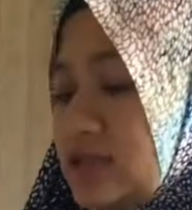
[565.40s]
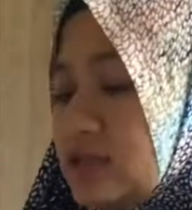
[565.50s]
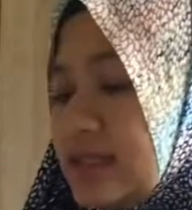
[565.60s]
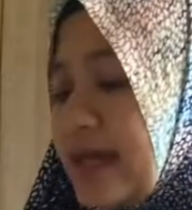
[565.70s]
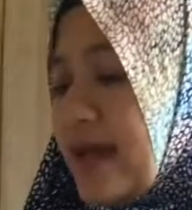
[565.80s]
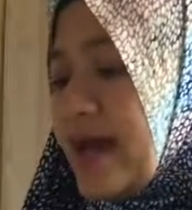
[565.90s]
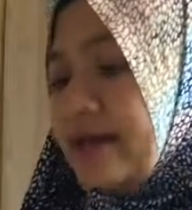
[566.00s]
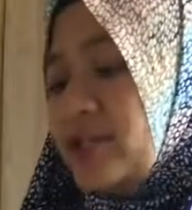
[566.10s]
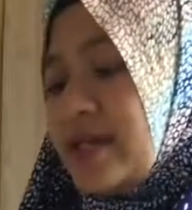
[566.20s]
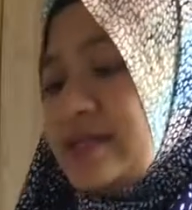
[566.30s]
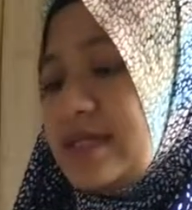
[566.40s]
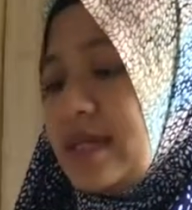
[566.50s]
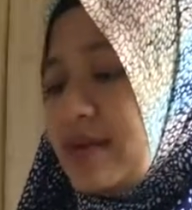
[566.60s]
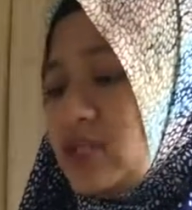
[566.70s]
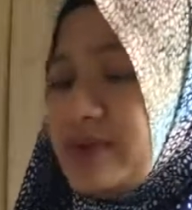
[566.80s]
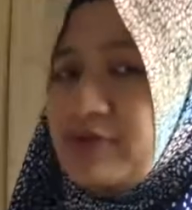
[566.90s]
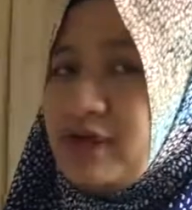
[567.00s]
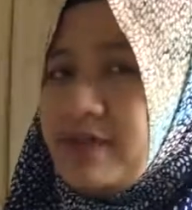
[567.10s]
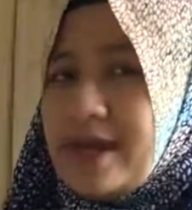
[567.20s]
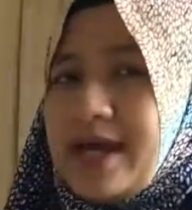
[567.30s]
look. And you can see much better
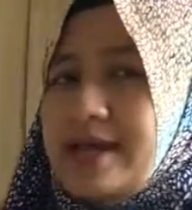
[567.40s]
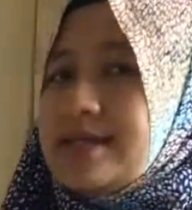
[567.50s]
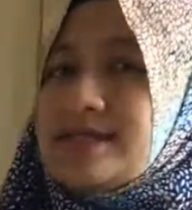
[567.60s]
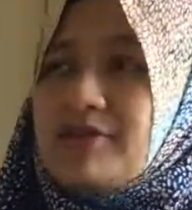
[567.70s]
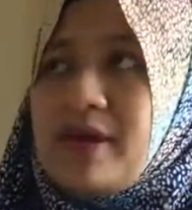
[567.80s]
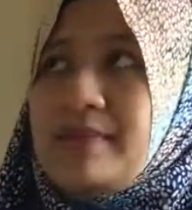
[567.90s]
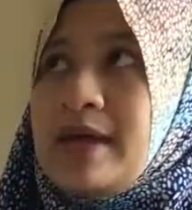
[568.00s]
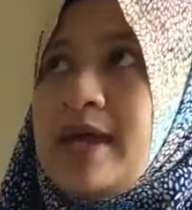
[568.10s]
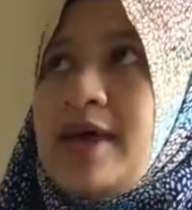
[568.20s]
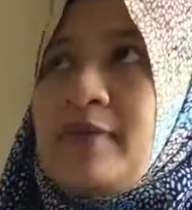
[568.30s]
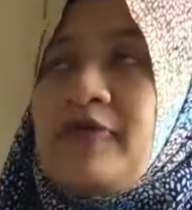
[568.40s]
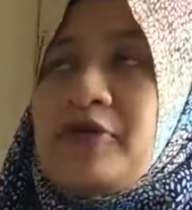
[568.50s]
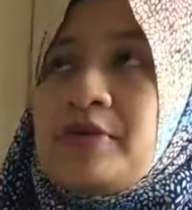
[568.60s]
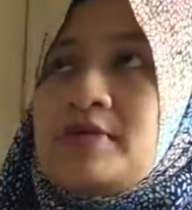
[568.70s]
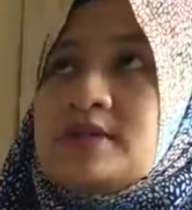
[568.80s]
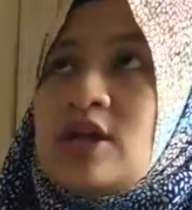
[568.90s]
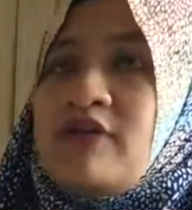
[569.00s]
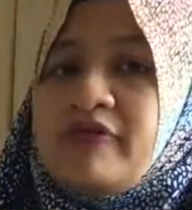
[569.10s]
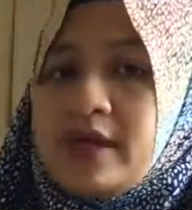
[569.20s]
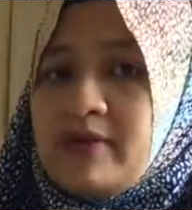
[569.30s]
in my Instagram photos
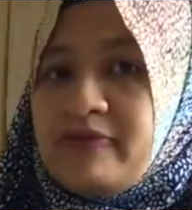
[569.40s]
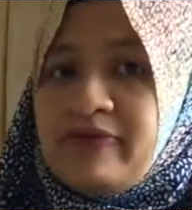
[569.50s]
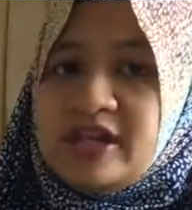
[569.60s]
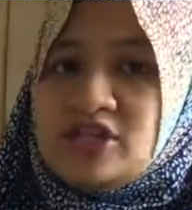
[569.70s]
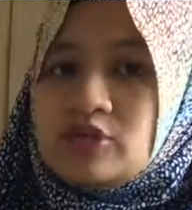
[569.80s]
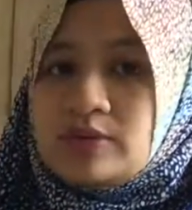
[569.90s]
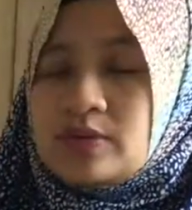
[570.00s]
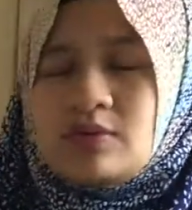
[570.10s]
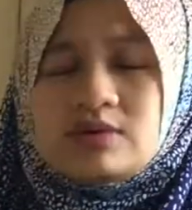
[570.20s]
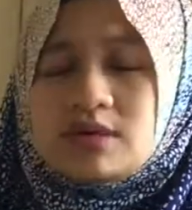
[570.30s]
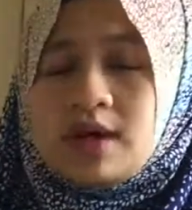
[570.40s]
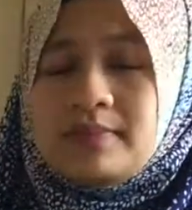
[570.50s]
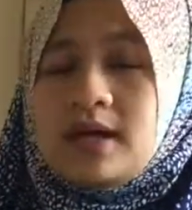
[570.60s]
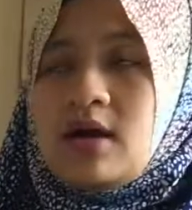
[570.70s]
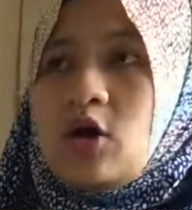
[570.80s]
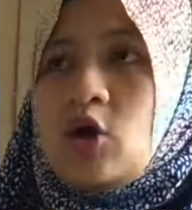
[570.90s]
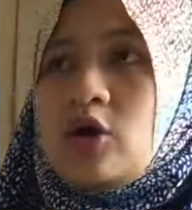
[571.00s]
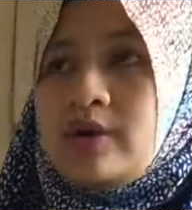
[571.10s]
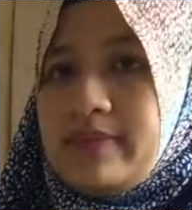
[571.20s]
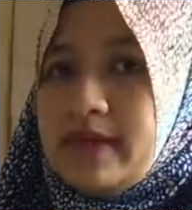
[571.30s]
of the finished quilt top
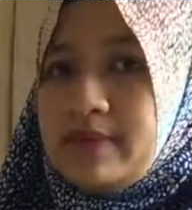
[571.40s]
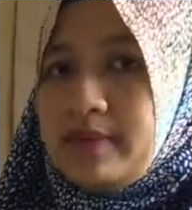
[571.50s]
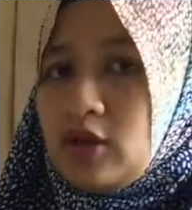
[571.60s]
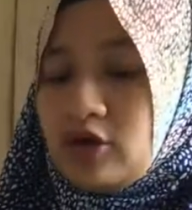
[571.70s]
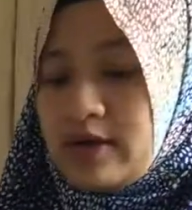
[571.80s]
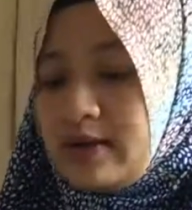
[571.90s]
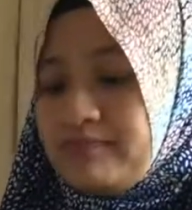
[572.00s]
or the blog.